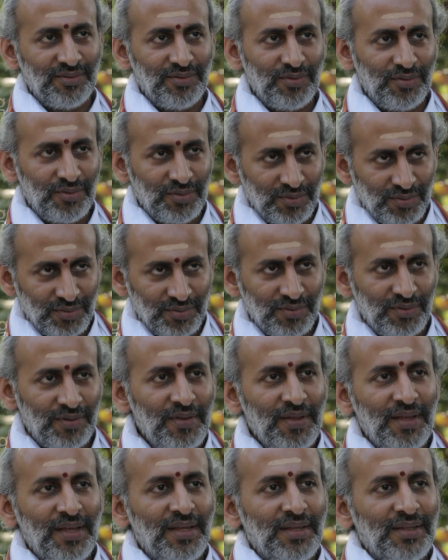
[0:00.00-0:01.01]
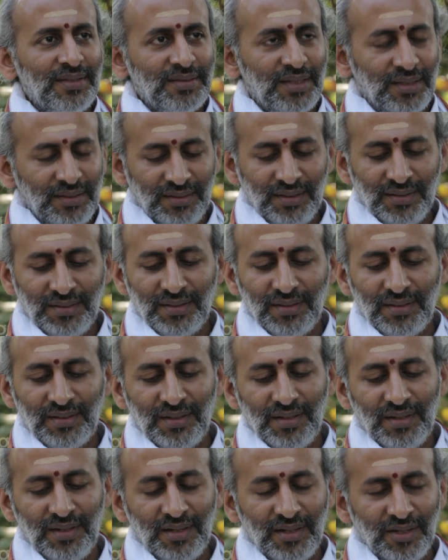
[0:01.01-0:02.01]
So,
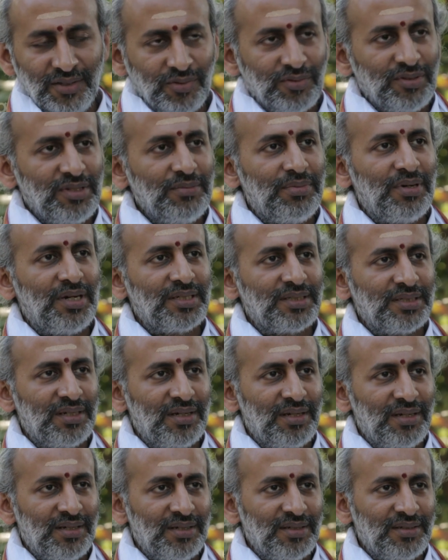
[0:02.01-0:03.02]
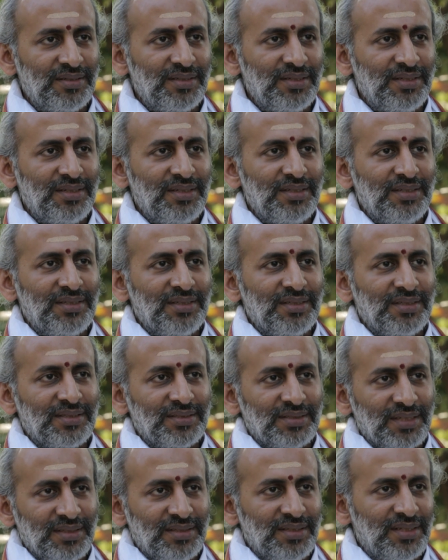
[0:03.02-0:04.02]
Tantrasangraha, Yuktibhasa,
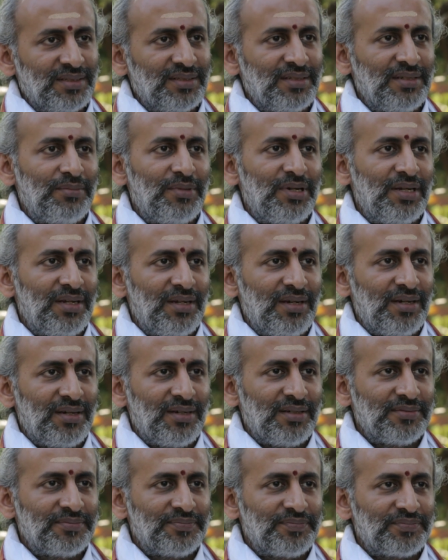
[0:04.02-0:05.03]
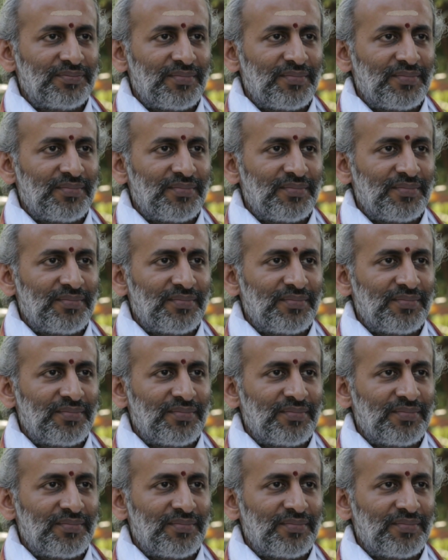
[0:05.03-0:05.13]
Sadratnamala.